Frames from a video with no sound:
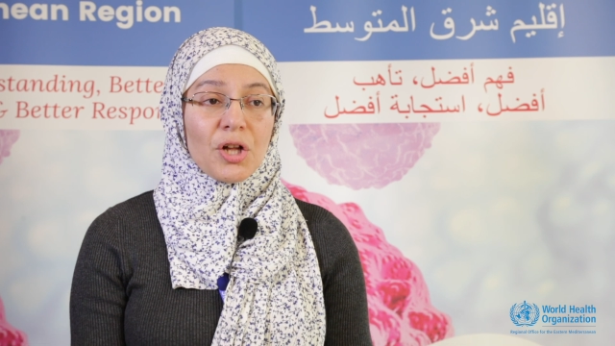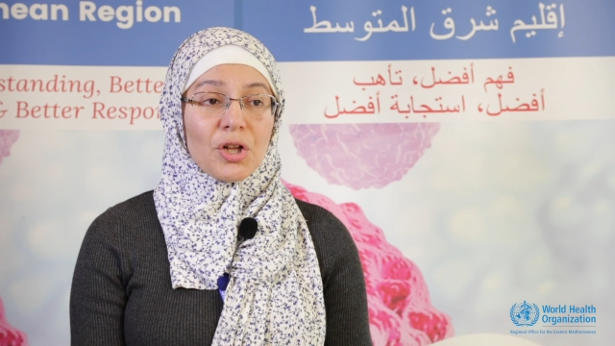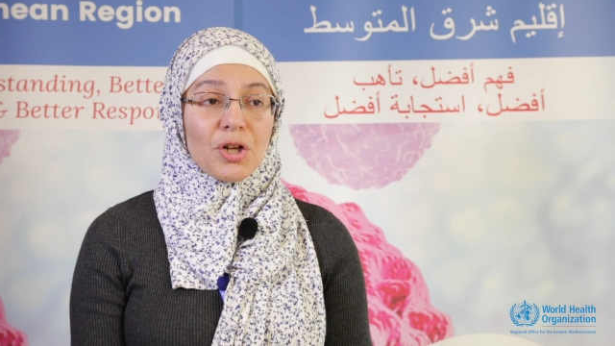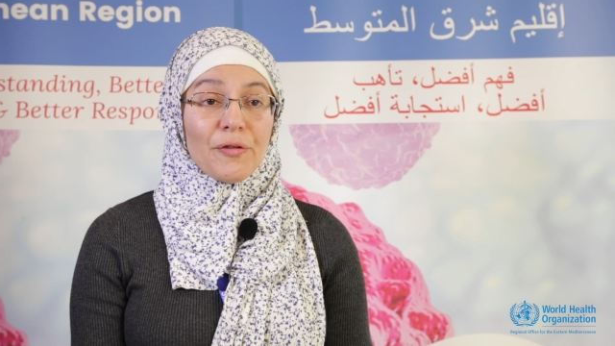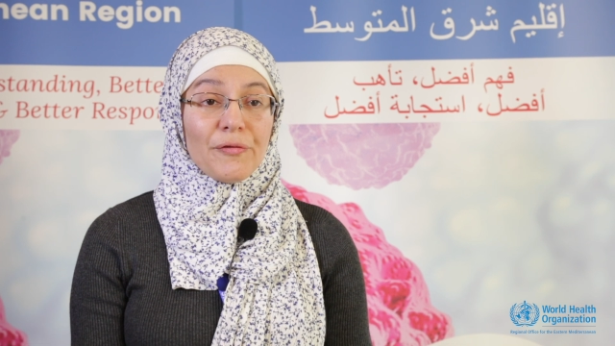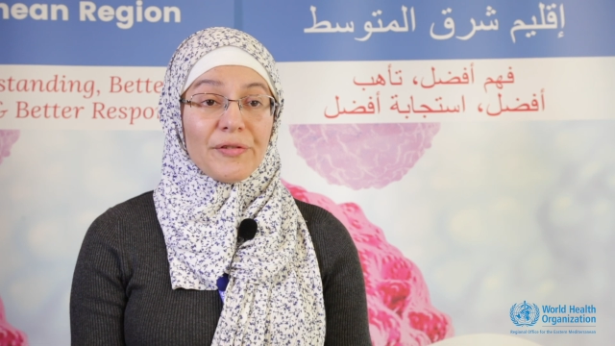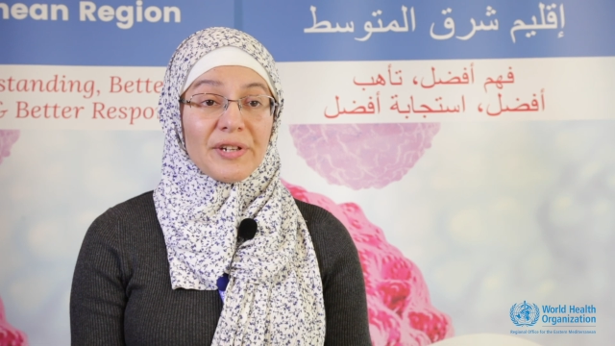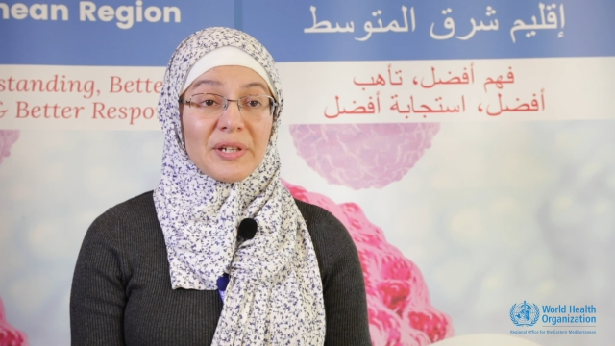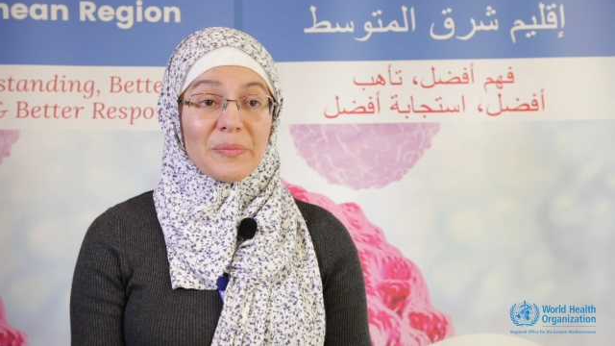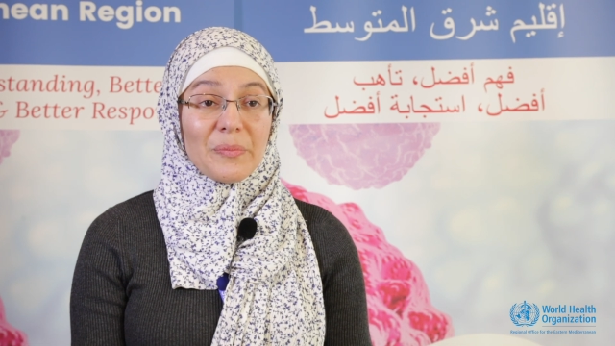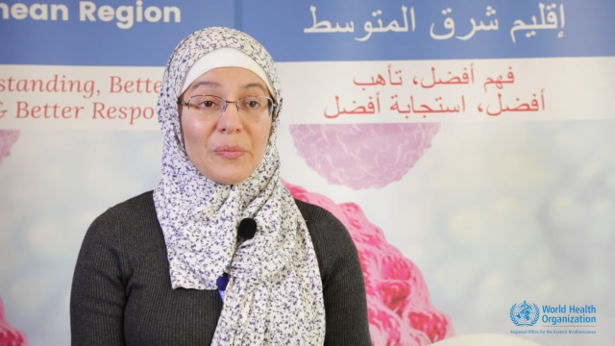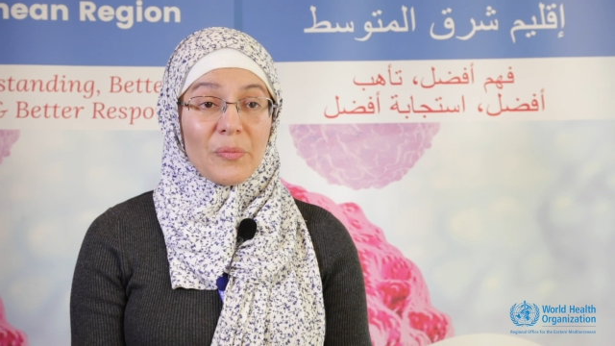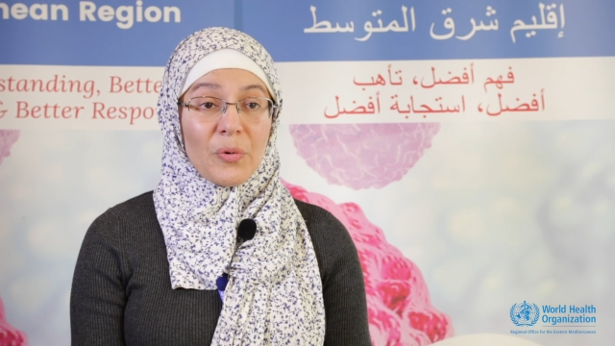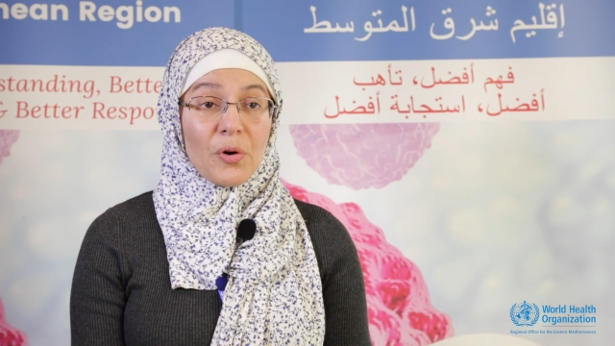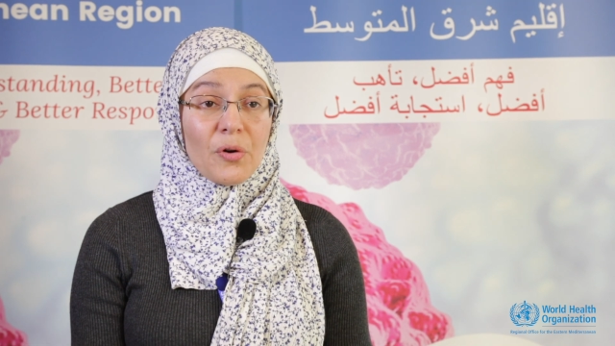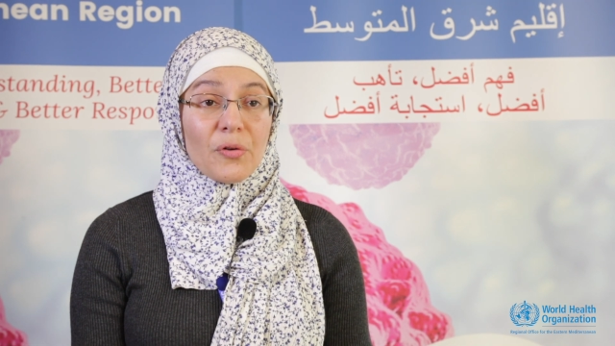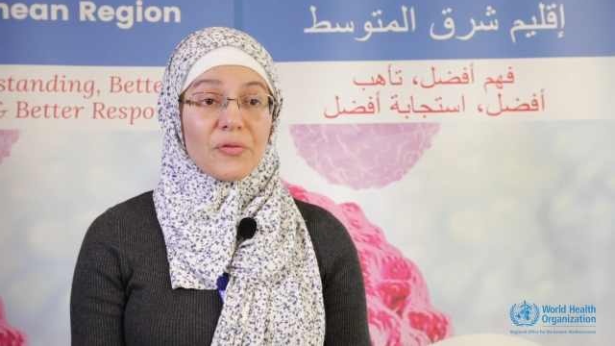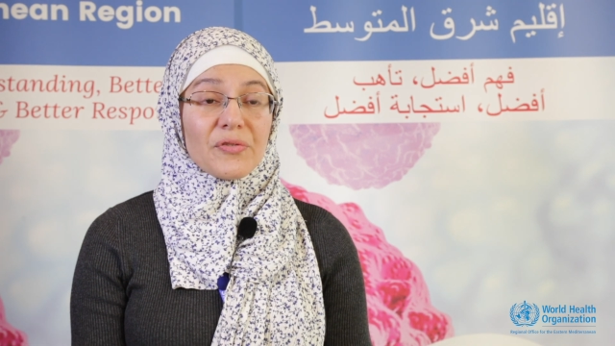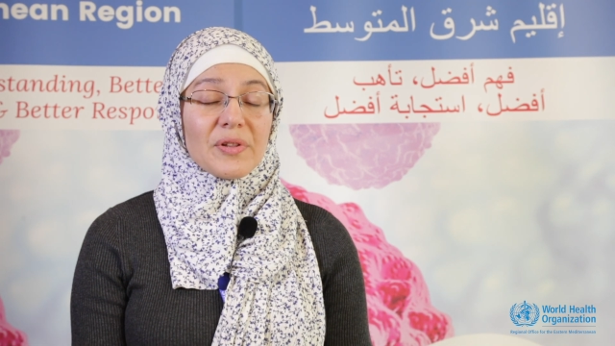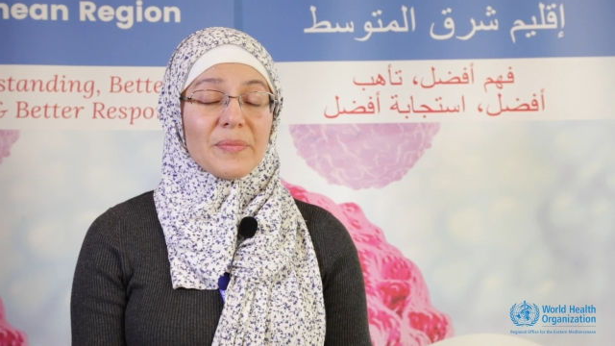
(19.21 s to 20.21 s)
covering
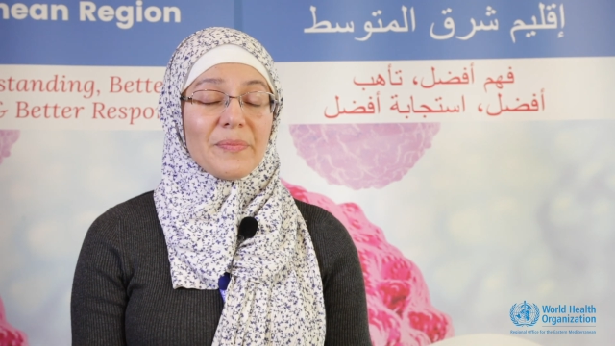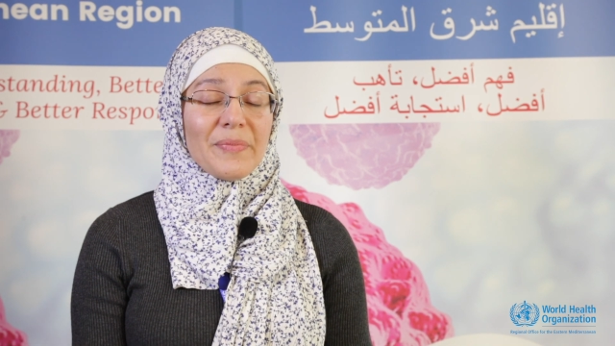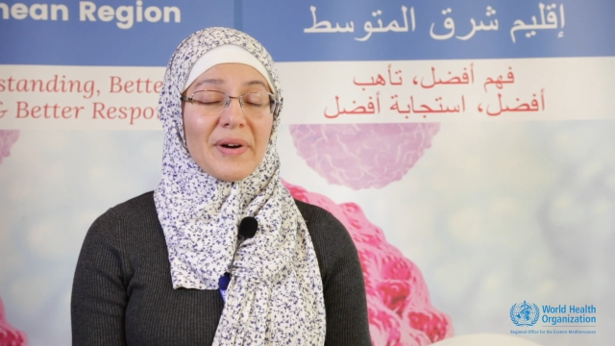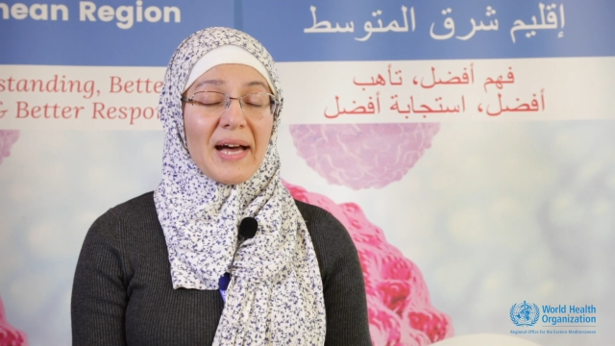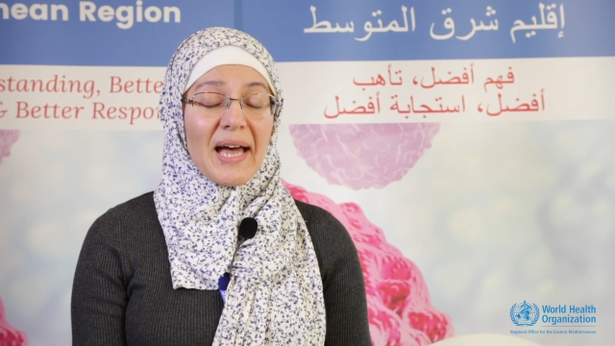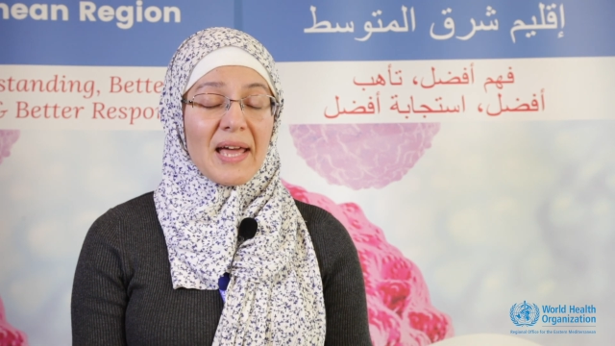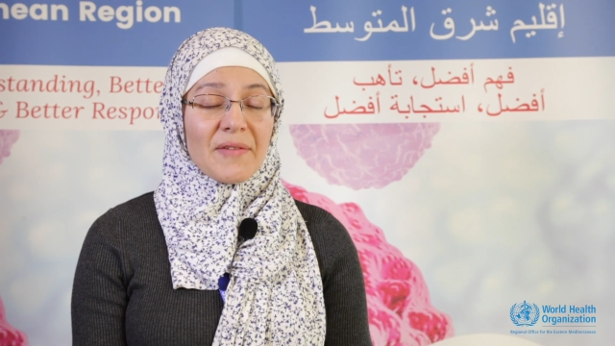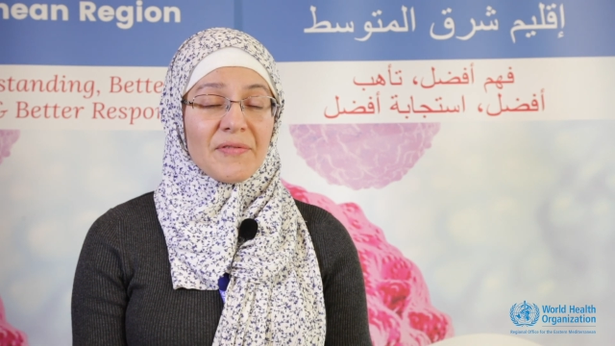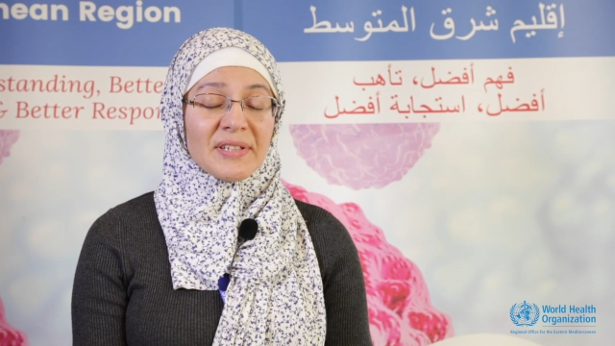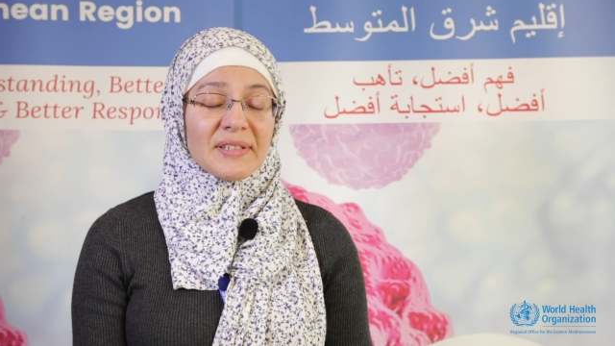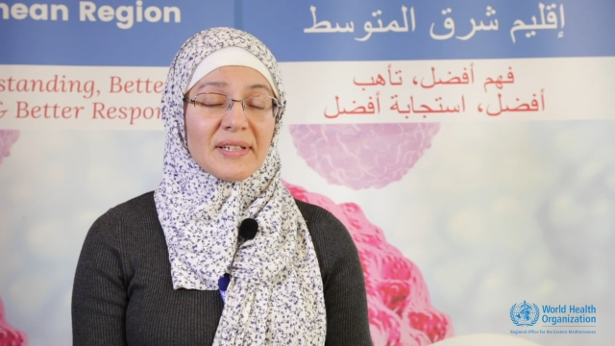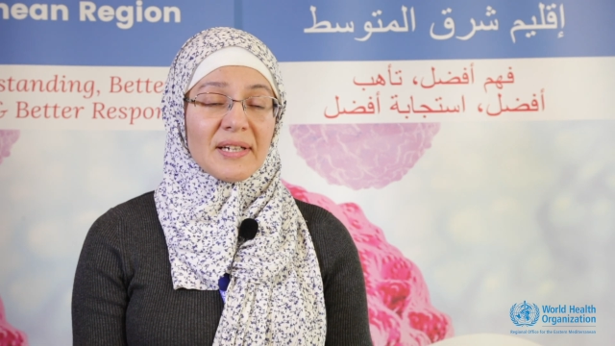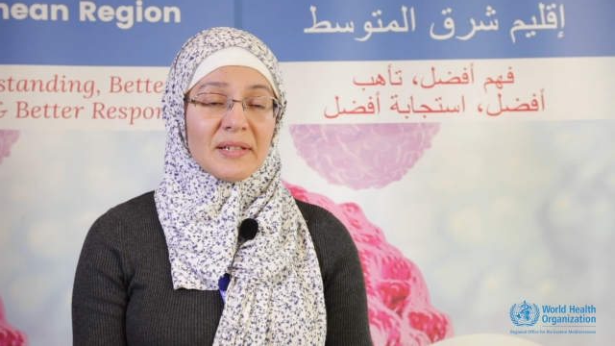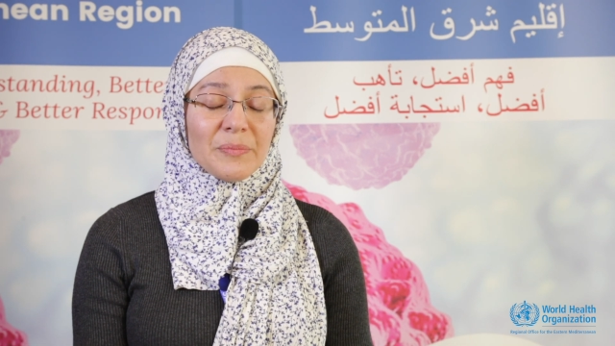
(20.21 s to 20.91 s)
both private